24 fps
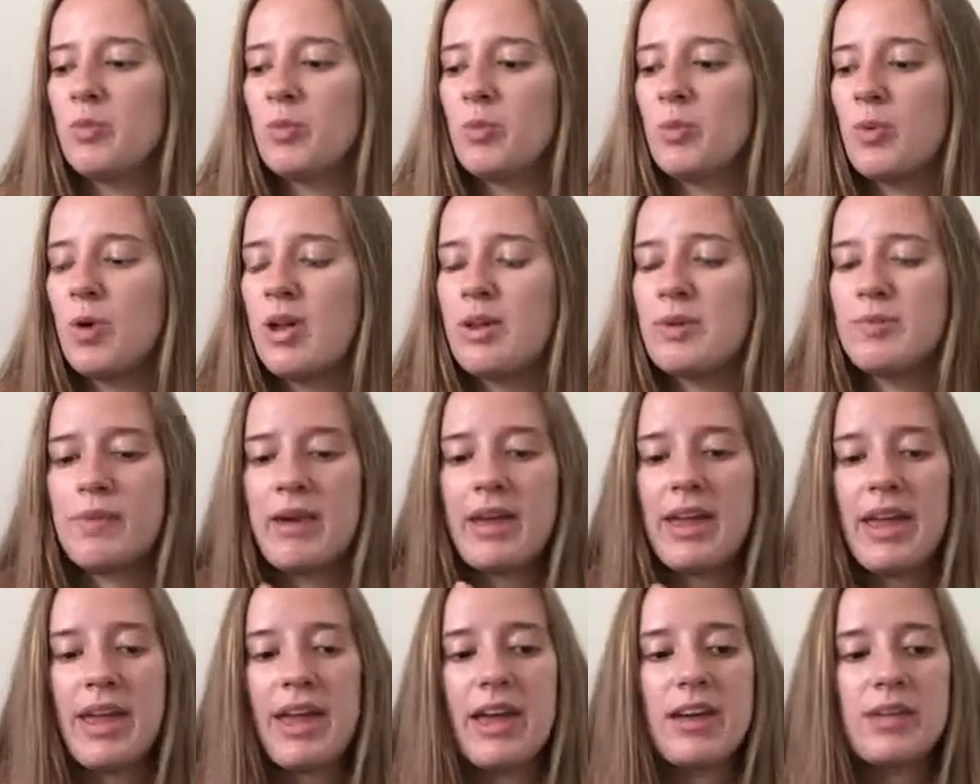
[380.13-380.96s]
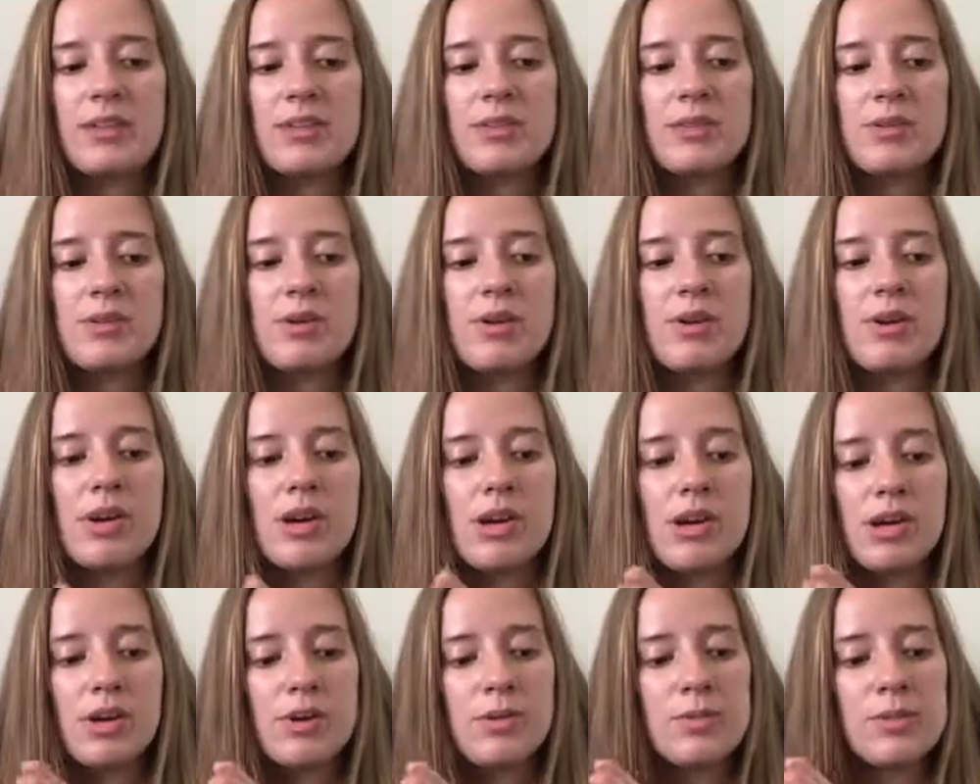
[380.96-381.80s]
When my aunt
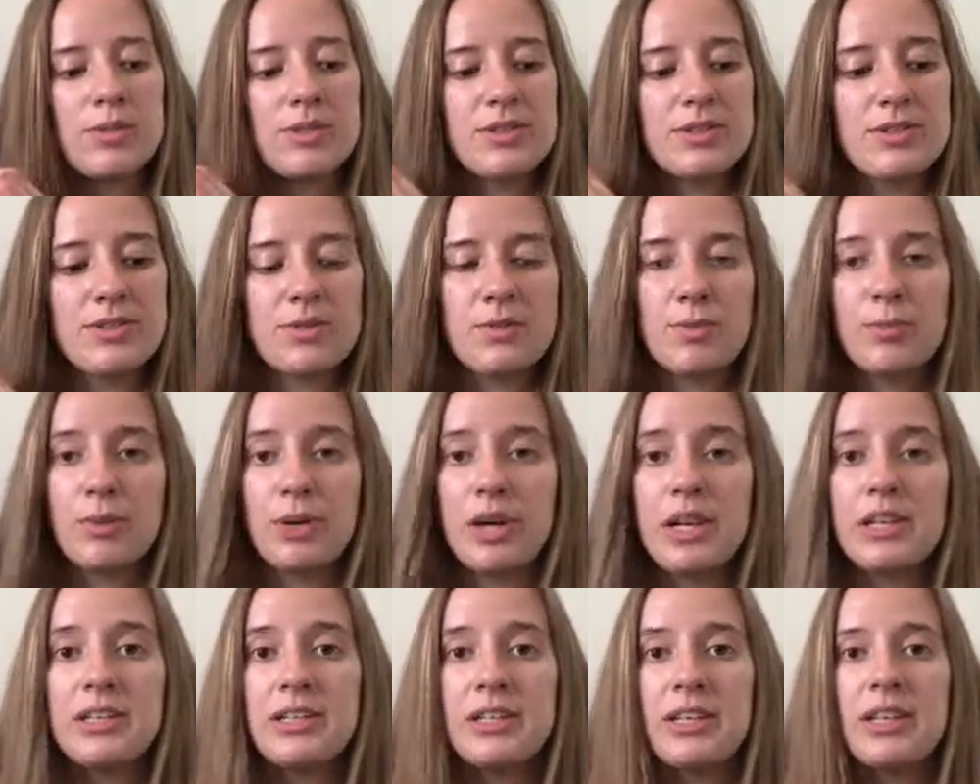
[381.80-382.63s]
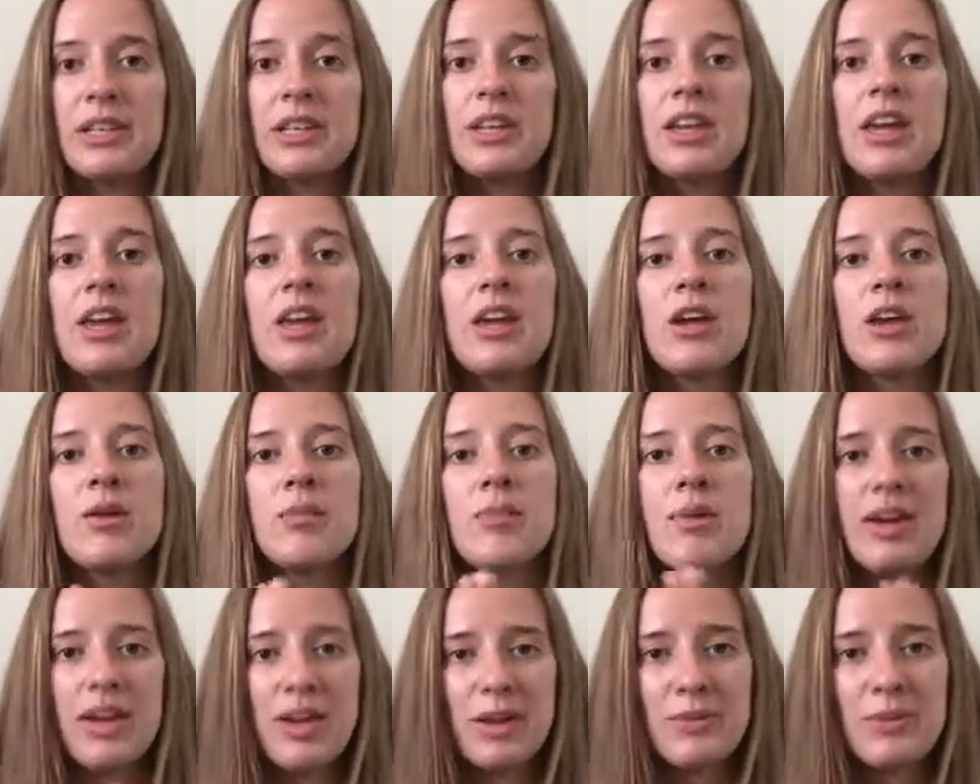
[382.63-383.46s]
was pregnant,
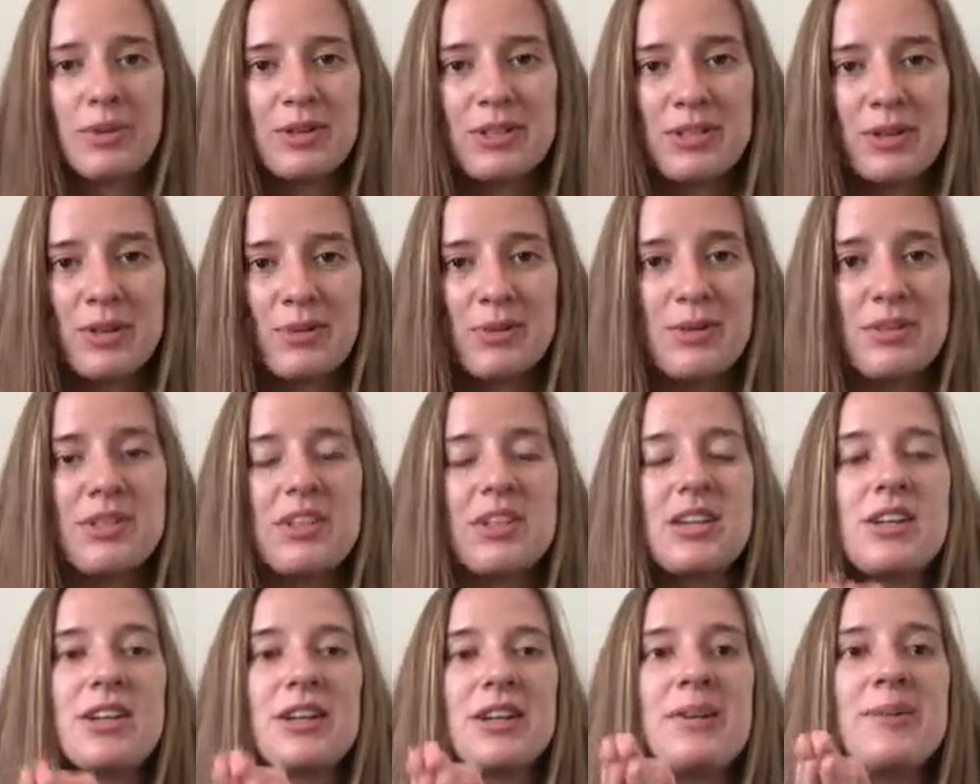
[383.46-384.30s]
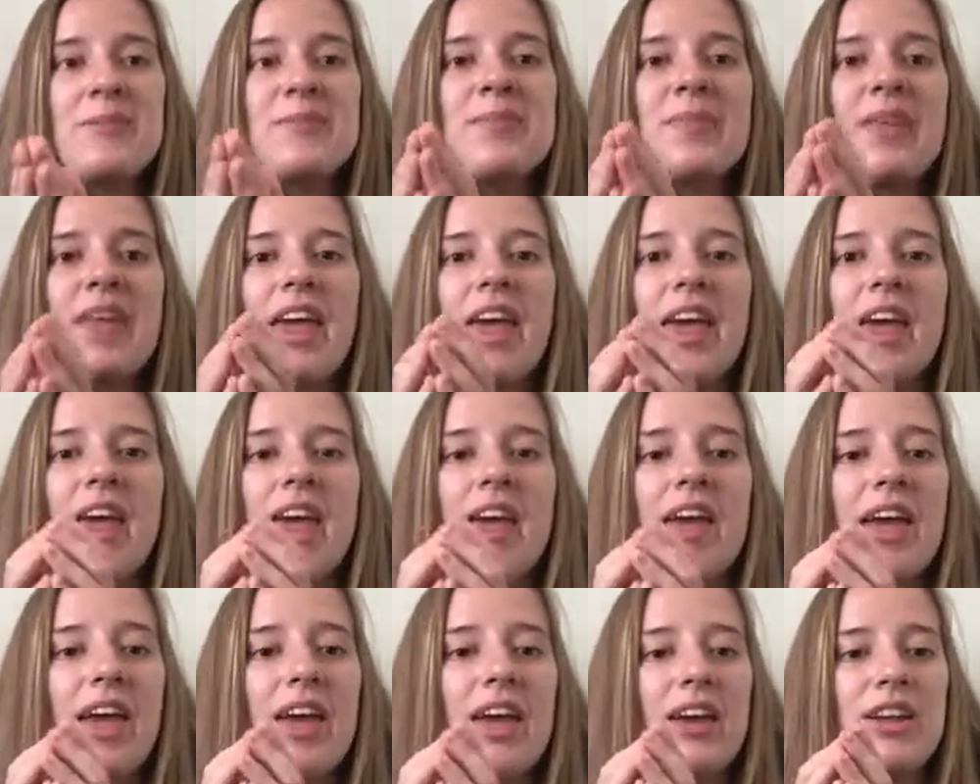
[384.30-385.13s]
my aunt went to go see her,
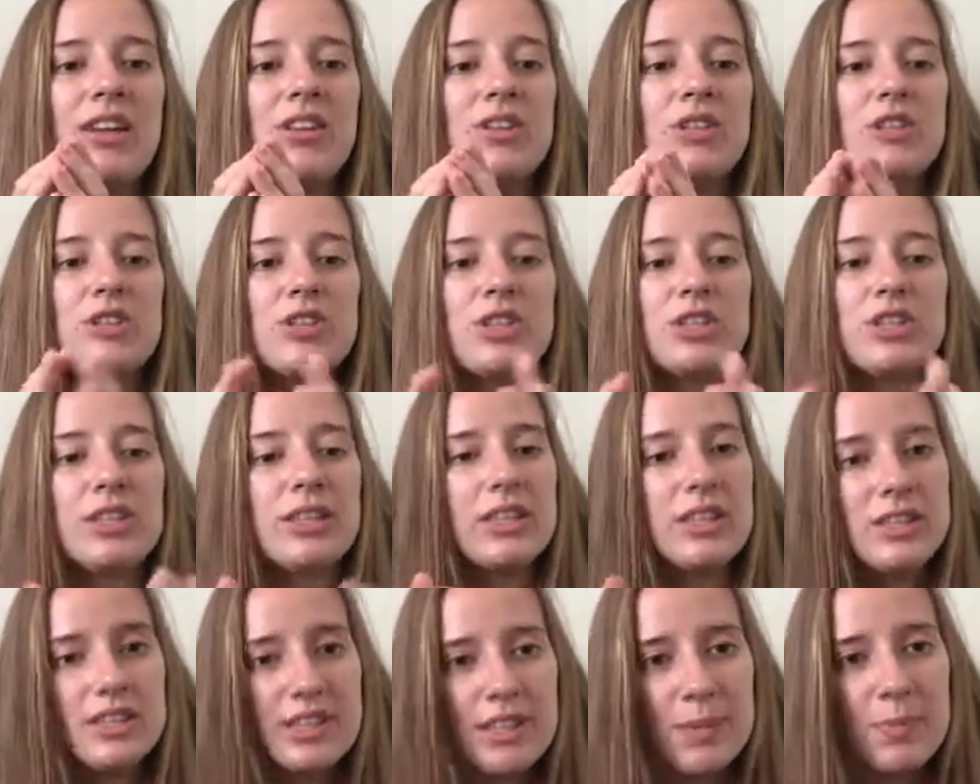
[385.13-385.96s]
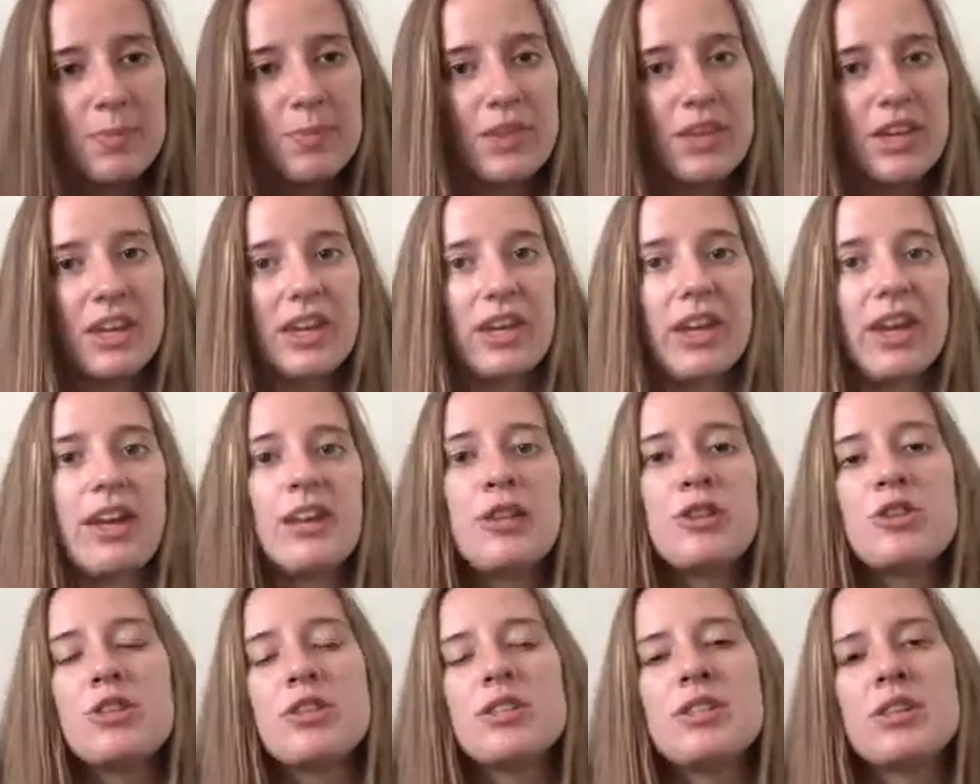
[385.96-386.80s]
and she did the same thing,
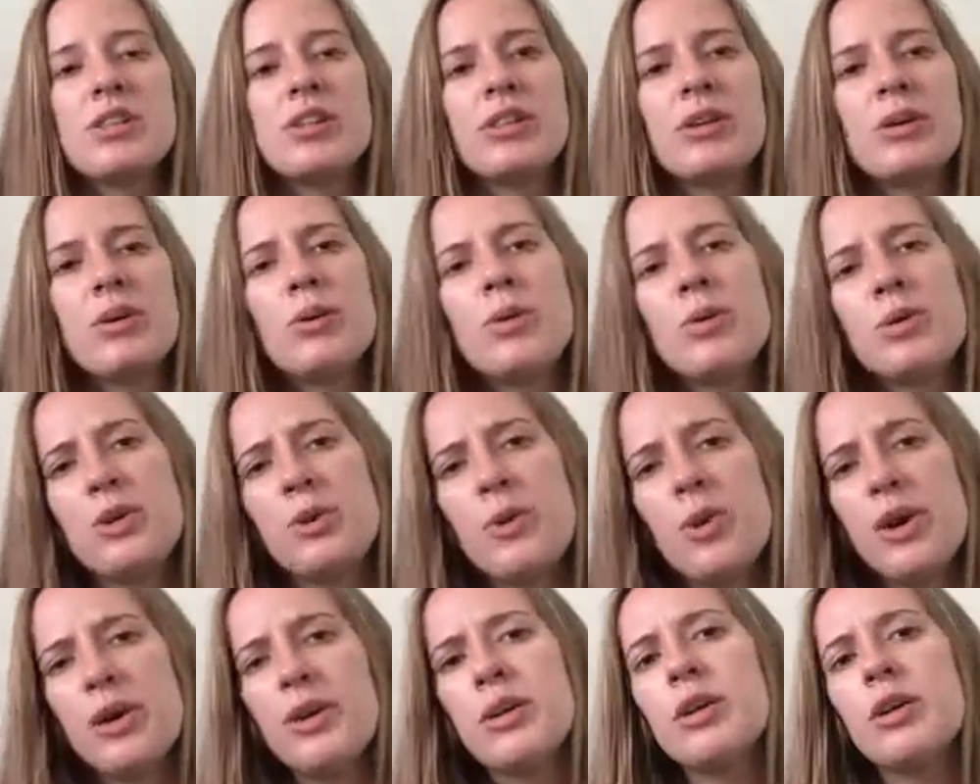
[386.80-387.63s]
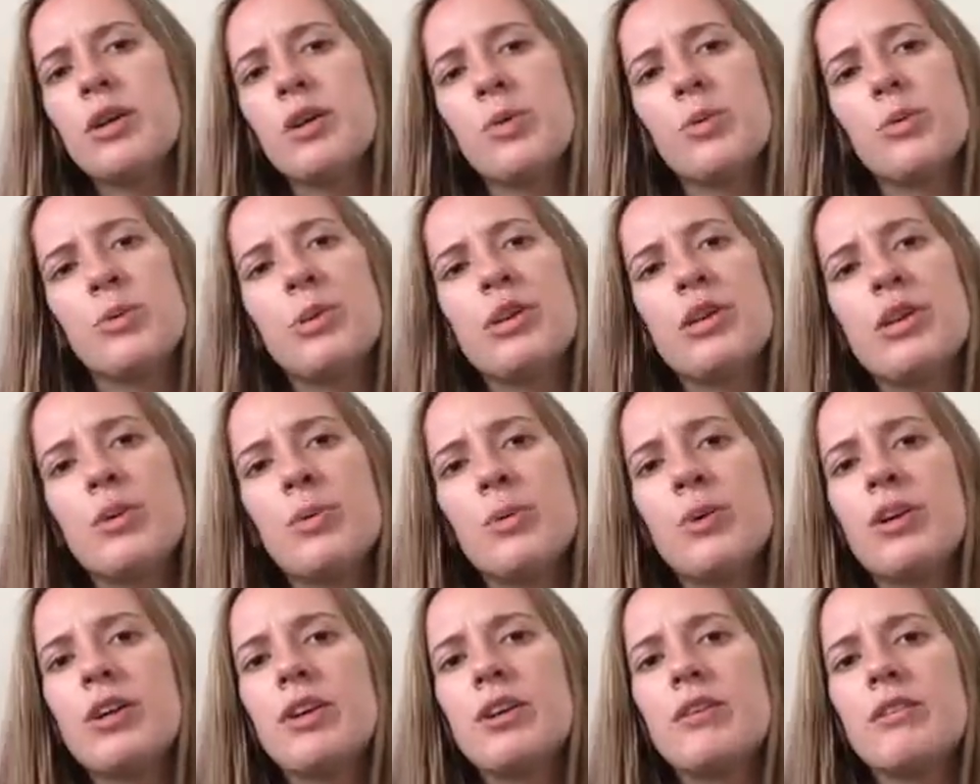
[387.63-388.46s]
and she said, oh, you had like a really
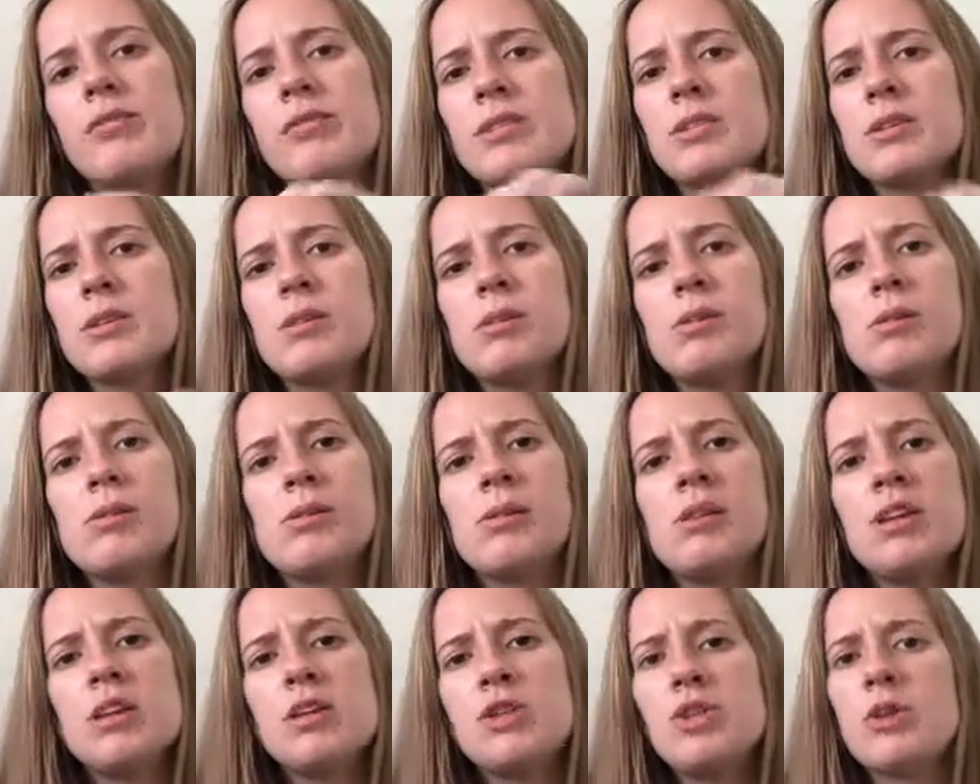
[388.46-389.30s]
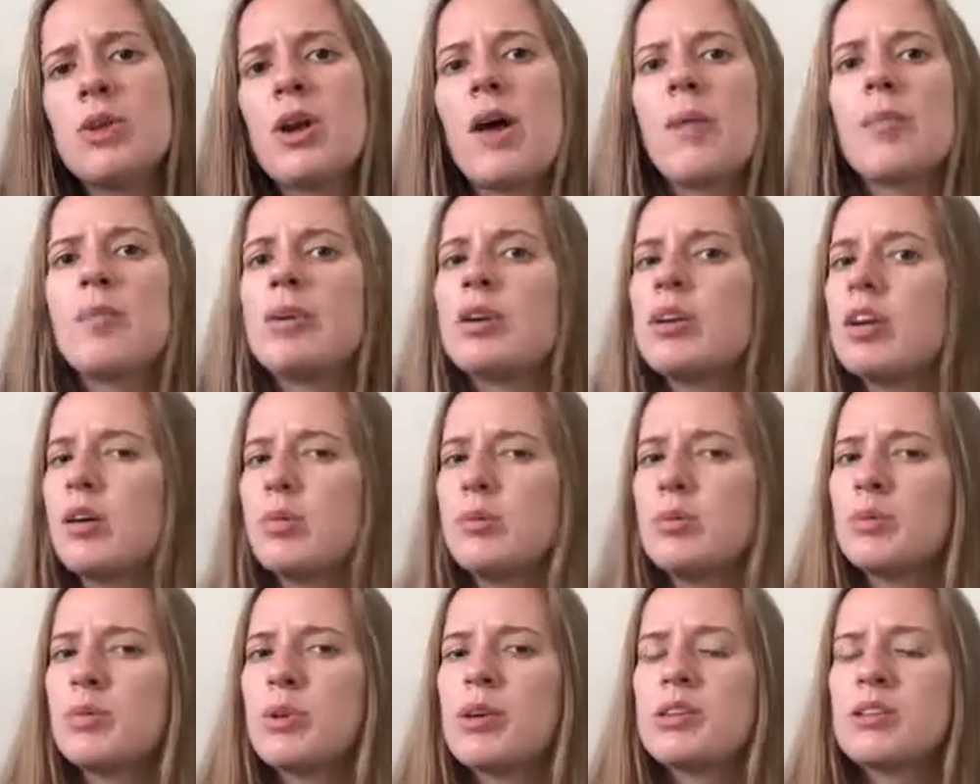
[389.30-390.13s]
weird physical issue happen a
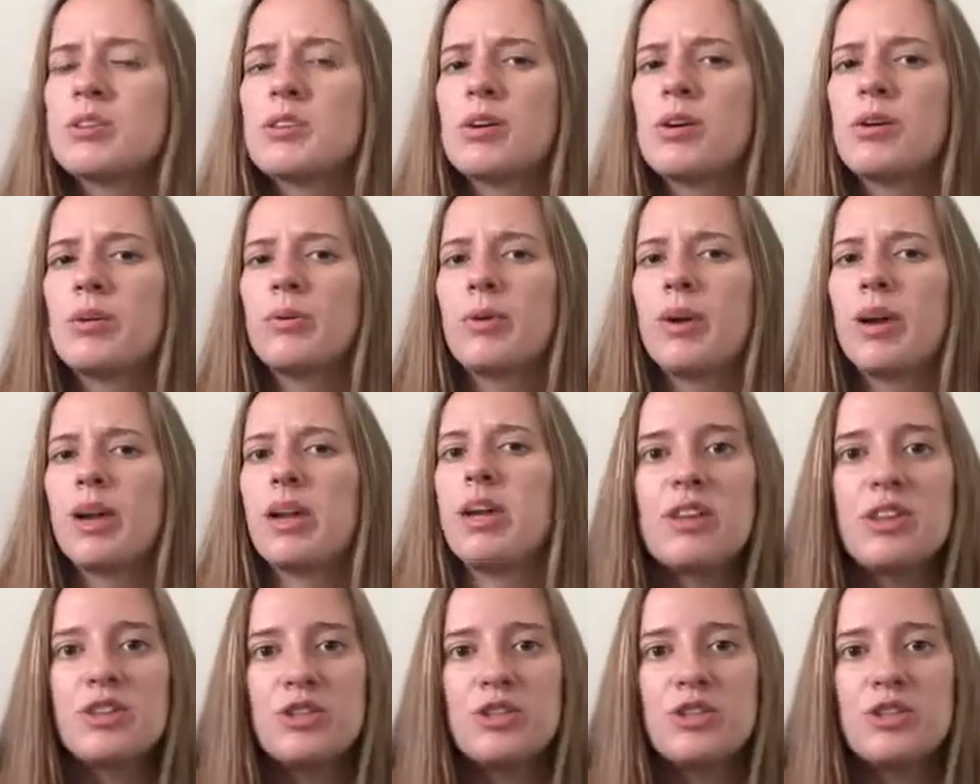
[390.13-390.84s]
couple weeks ago, right?